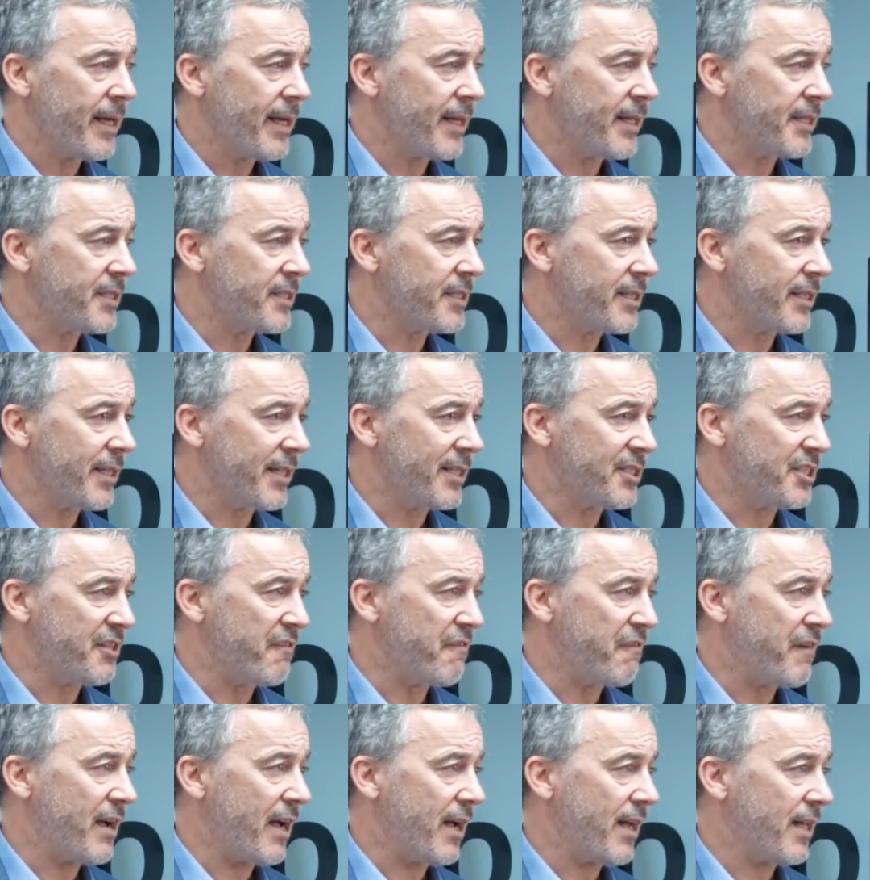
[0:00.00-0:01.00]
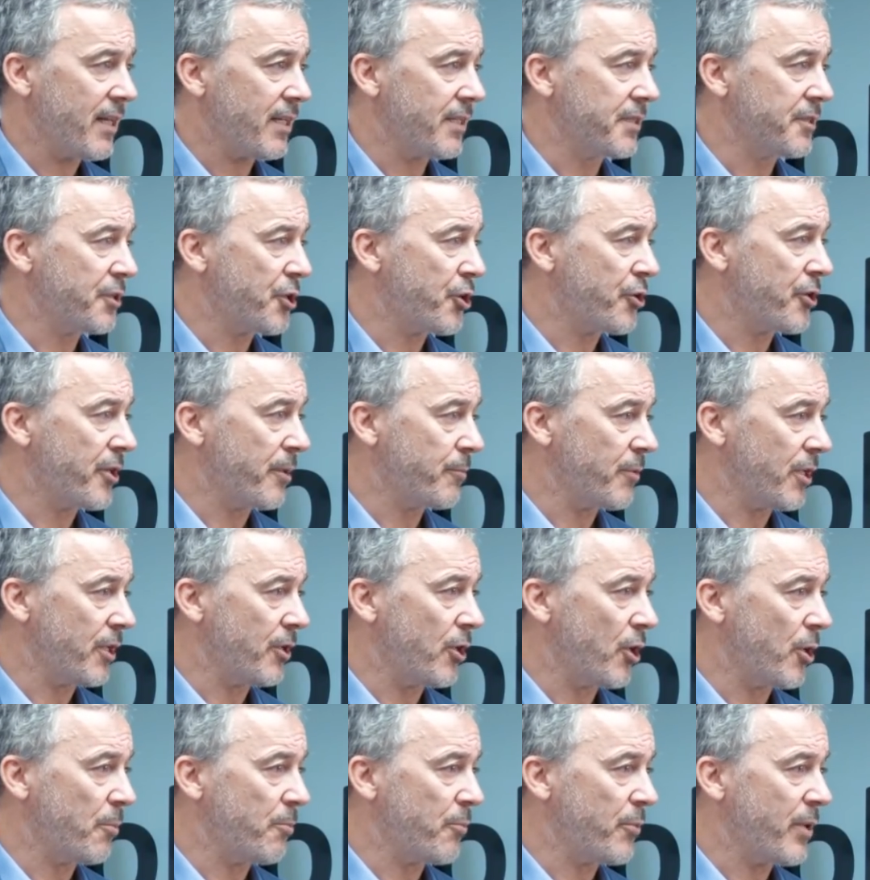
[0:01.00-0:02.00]
It's a violent
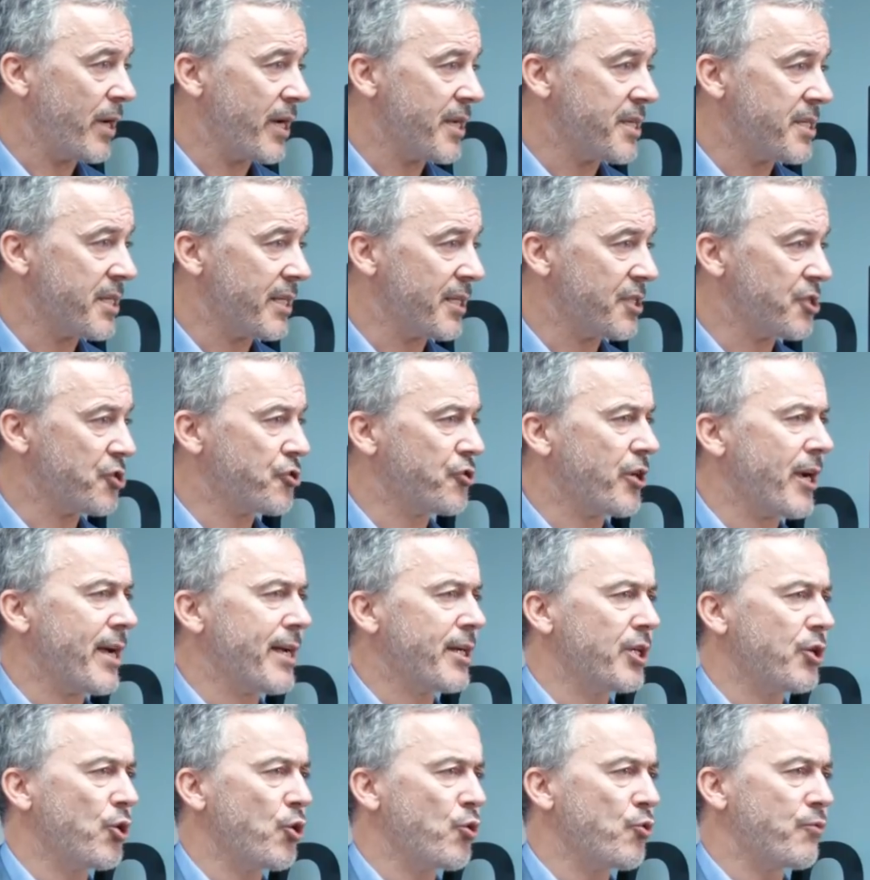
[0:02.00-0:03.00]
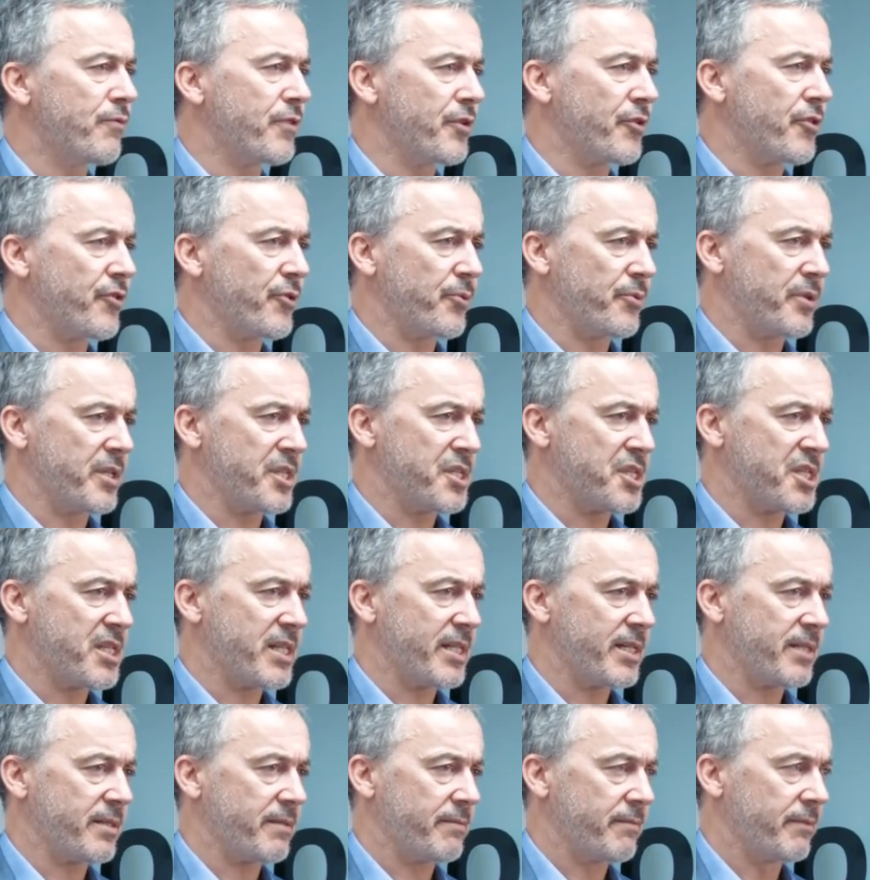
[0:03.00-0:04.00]
criminal uprising. It's trying to overthrow the
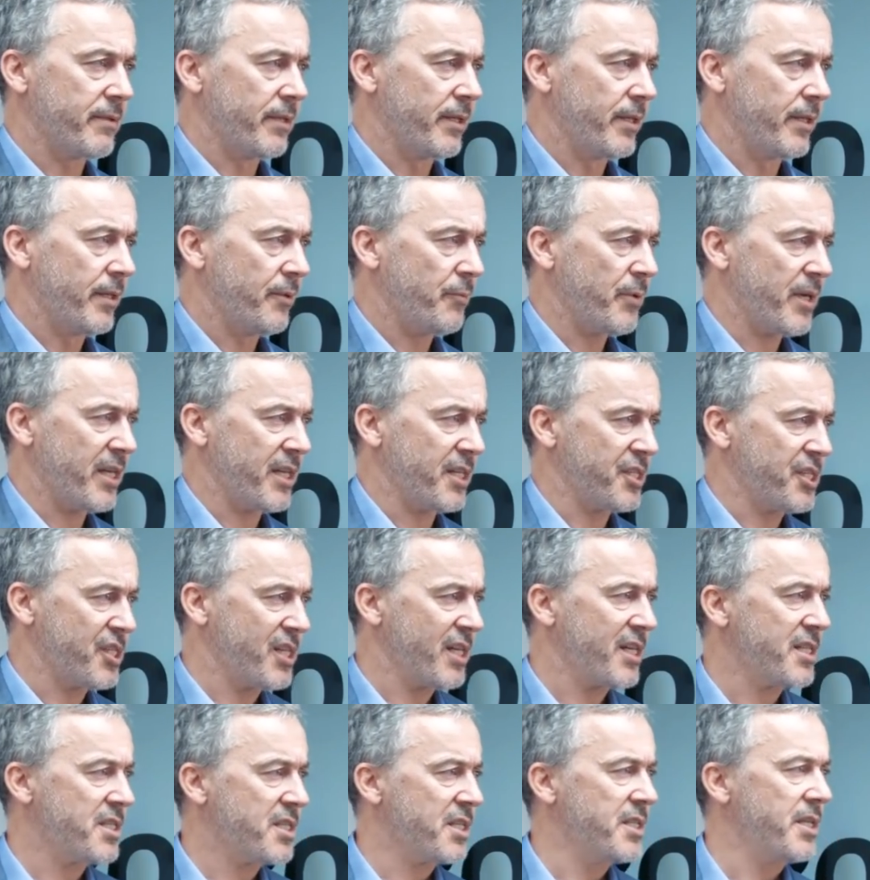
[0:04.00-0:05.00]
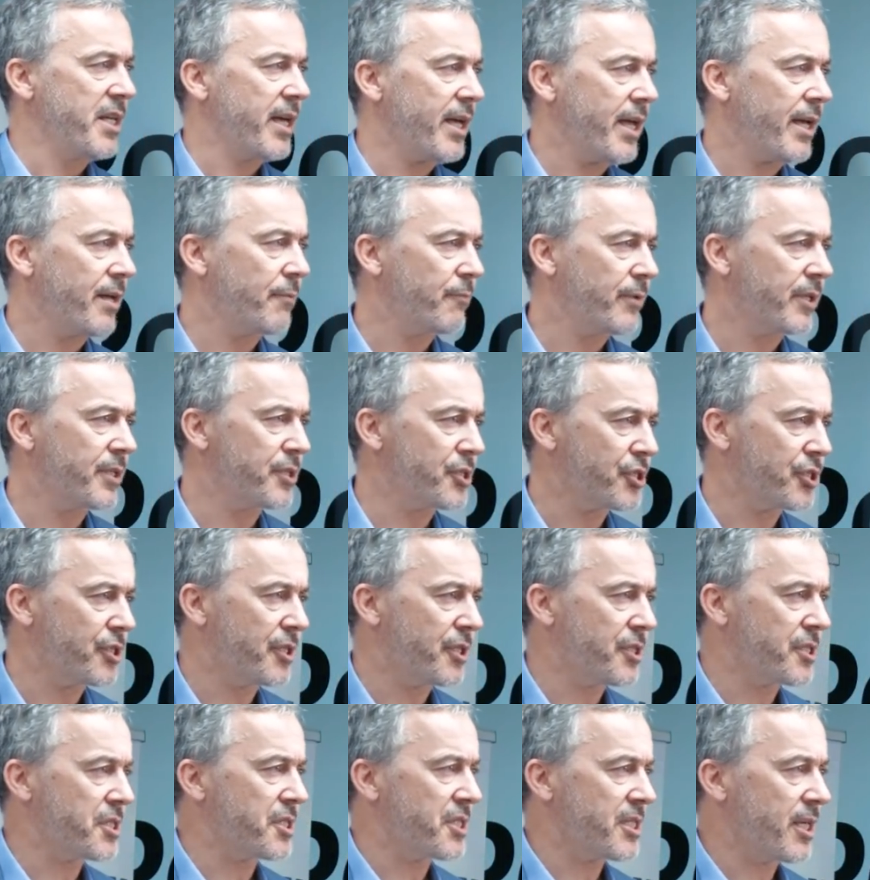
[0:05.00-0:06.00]
state. We can see it today and in what
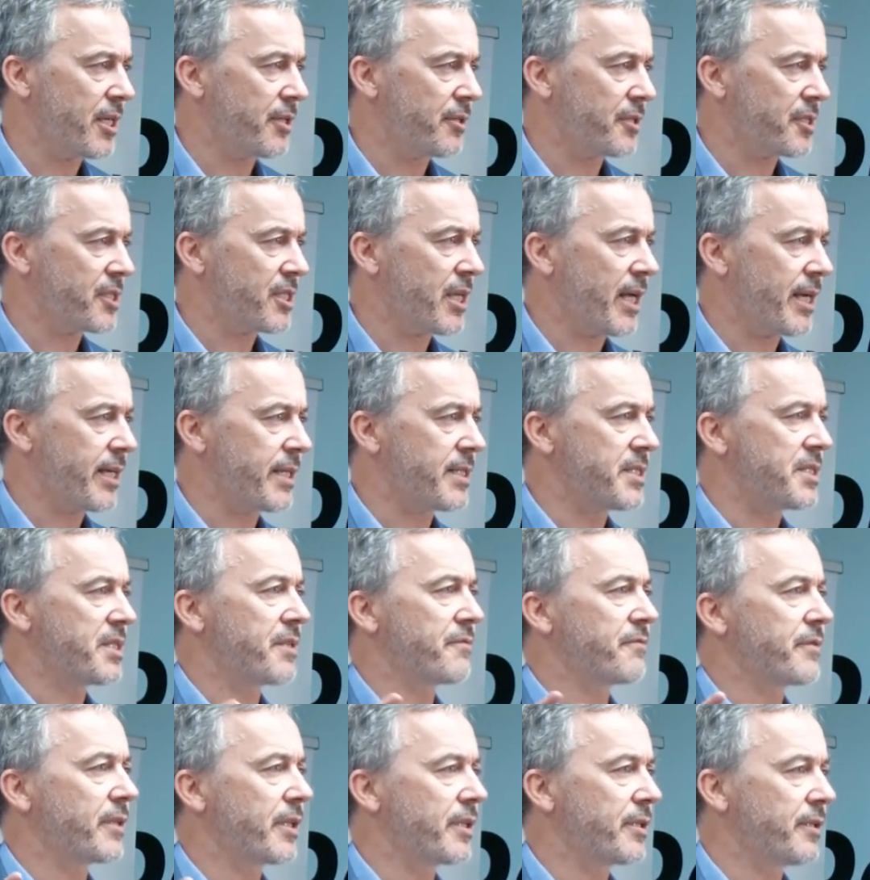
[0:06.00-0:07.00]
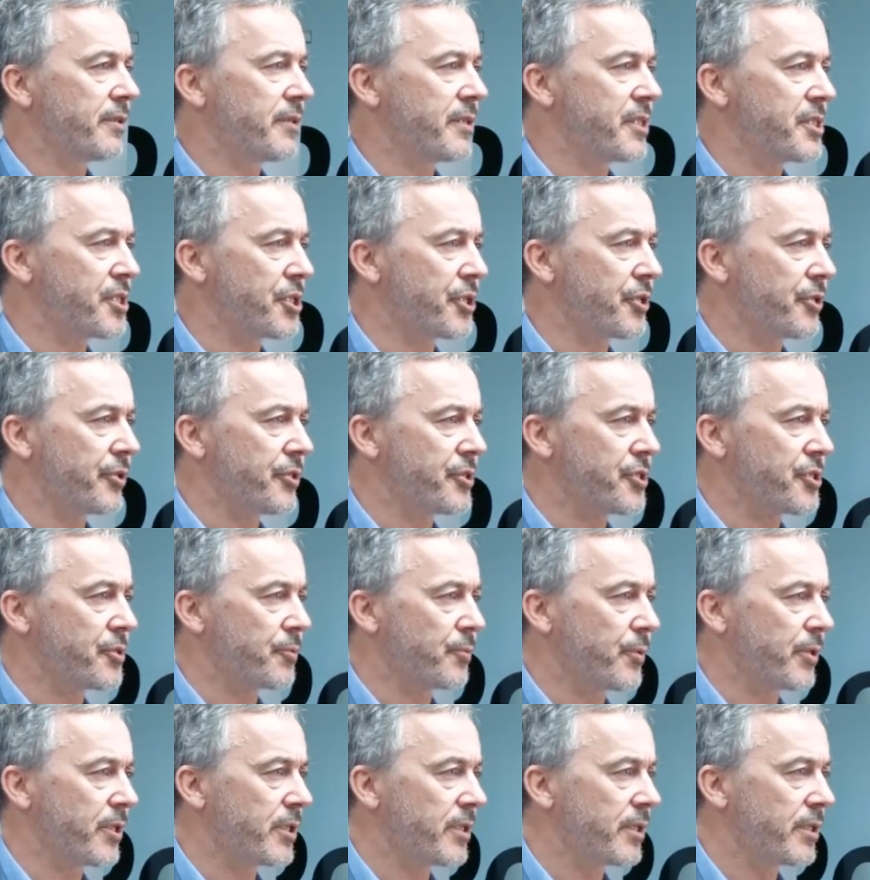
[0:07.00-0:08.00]
insurgency looks like in different countries across the
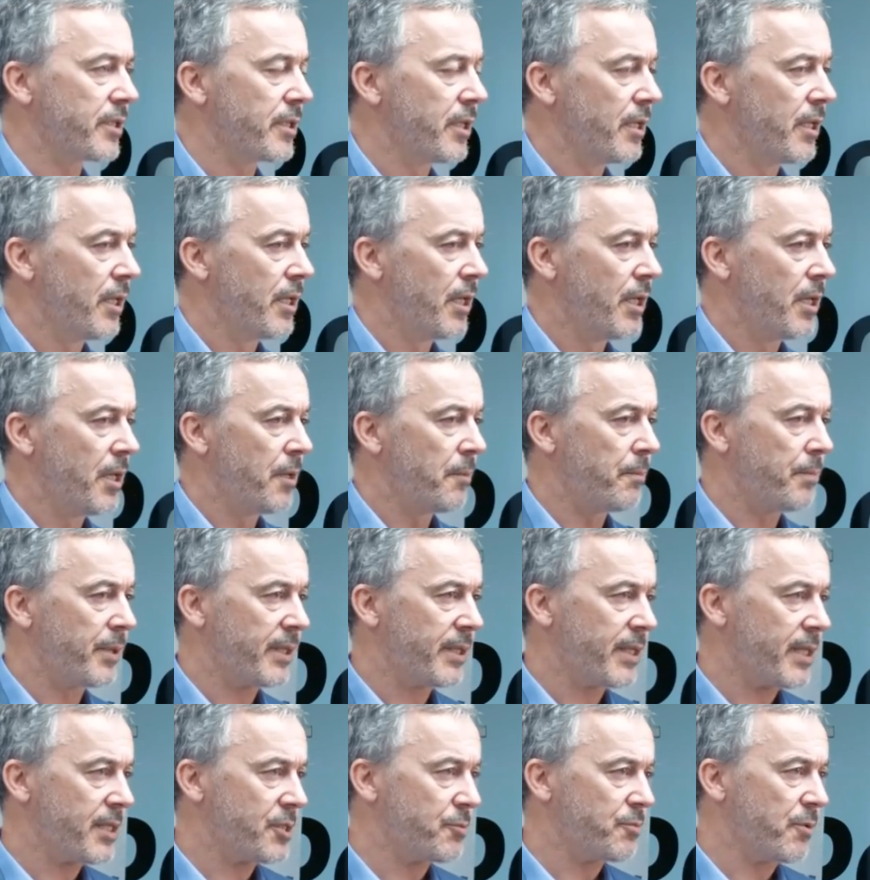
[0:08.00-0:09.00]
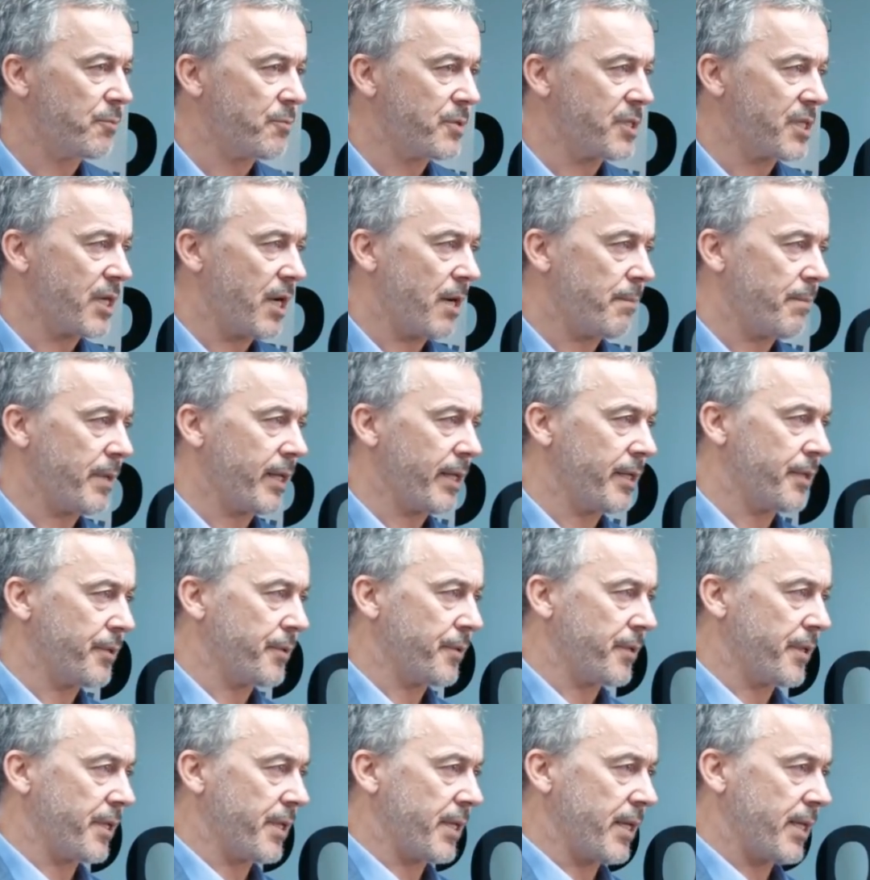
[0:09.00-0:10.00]
world, but that's what was happening in
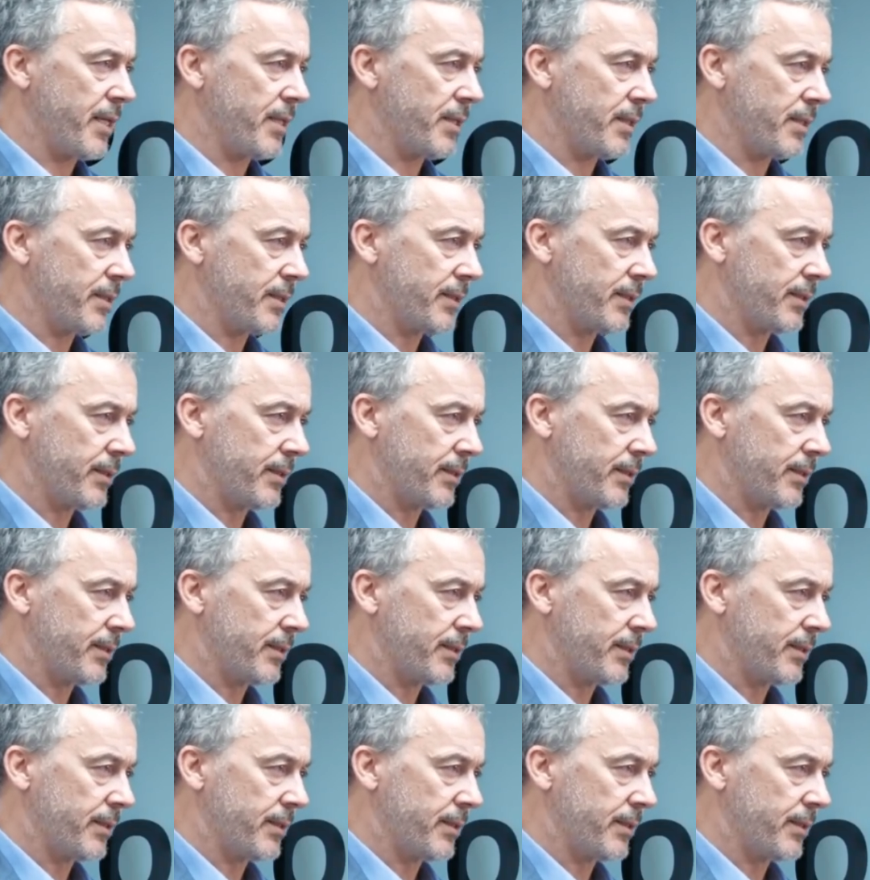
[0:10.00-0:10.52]
Northern Ireland.